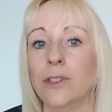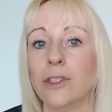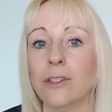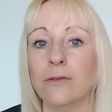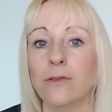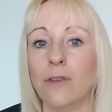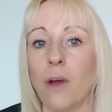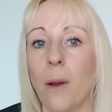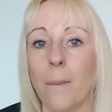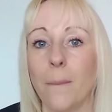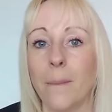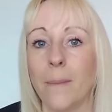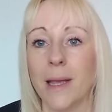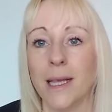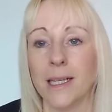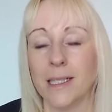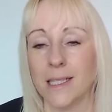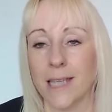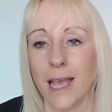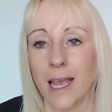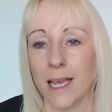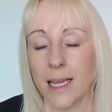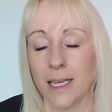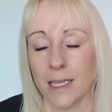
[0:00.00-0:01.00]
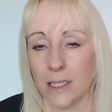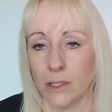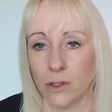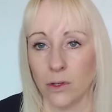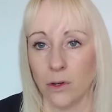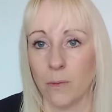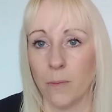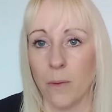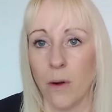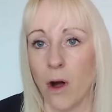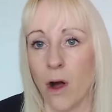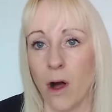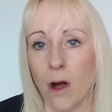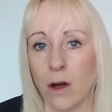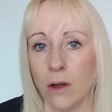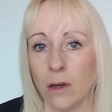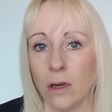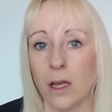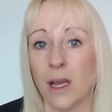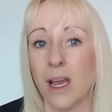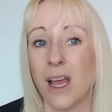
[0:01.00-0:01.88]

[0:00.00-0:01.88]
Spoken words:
You've not maintained or put on.